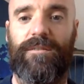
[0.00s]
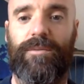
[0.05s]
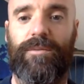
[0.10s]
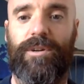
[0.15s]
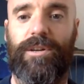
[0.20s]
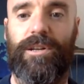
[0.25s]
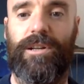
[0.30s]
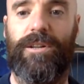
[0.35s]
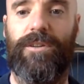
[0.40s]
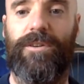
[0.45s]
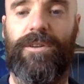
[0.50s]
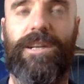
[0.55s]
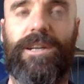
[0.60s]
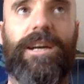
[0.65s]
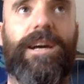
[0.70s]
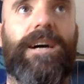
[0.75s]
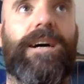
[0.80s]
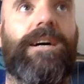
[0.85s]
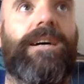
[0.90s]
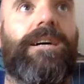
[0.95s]
We're going to look
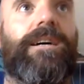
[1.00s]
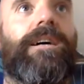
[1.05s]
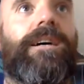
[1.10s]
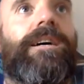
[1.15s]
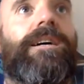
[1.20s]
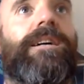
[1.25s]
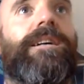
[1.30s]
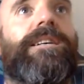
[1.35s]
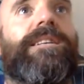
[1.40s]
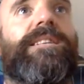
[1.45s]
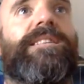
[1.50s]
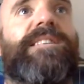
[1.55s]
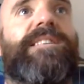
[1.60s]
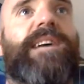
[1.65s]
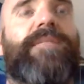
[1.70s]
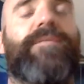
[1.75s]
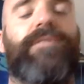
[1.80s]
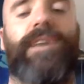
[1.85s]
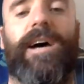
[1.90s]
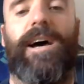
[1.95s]
at
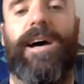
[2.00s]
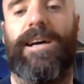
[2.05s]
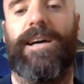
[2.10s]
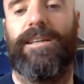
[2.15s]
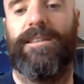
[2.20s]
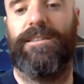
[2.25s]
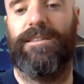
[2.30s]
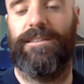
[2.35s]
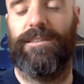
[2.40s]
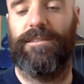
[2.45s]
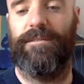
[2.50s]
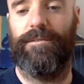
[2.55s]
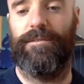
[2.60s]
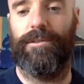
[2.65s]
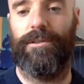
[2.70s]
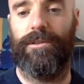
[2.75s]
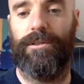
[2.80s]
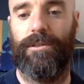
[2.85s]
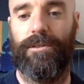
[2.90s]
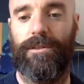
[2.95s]
7 hacks
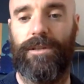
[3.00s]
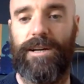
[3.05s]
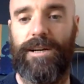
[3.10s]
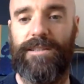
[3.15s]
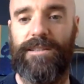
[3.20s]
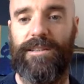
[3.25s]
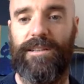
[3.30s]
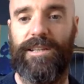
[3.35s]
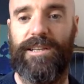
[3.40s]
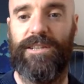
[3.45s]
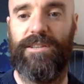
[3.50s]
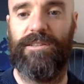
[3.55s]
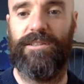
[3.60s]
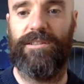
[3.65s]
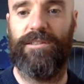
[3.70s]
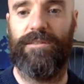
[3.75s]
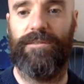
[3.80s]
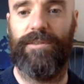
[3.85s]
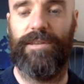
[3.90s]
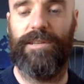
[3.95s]
for isolation,
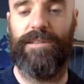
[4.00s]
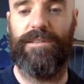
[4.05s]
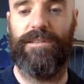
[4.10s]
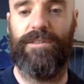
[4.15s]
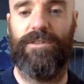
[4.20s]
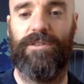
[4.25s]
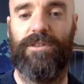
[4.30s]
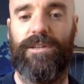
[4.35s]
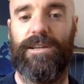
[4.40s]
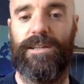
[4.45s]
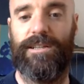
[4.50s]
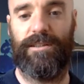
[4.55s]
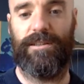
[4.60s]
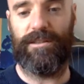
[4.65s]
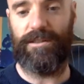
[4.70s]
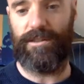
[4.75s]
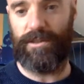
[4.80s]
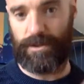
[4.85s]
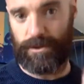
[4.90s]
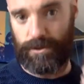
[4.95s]
so things that you guys
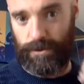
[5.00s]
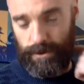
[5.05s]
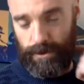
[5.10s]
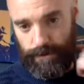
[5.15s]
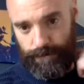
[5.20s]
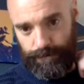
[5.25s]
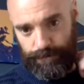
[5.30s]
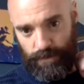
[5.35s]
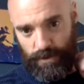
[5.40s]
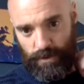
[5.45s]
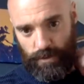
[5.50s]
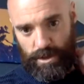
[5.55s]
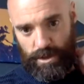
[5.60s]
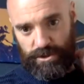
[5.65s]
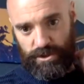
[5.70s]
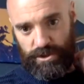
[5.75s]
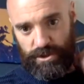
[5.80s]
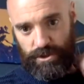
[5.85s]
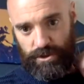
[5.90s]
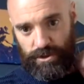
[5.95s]
can do
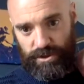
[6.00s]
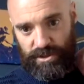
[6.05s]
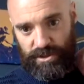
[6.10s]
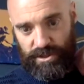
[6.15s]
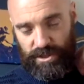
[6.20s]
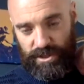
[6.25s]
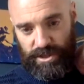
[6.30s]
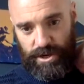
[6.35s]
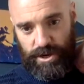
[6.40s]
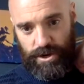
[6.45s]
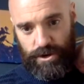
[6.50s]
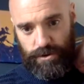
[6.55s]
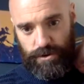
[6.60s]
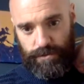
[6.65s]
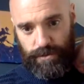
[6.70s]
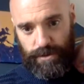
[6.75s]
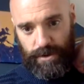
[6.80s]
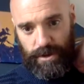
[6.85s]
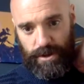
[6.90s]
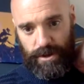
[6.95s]
whilst you're stuck at
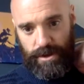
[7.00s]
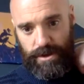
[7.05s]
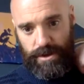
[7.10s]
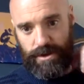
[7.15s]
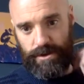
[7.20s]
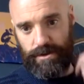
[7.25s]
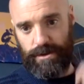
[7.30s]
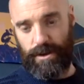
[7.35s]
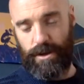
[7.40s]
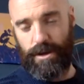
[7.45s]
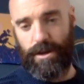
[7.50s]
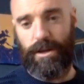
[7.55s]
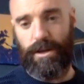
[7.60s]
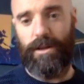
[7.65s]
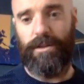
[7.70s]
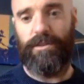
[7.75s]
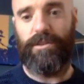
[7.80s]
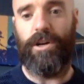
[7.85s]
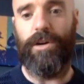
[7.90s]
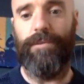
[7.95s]
home to
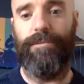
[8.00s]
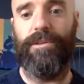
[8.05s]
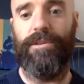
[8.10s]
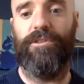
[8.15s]
hopefully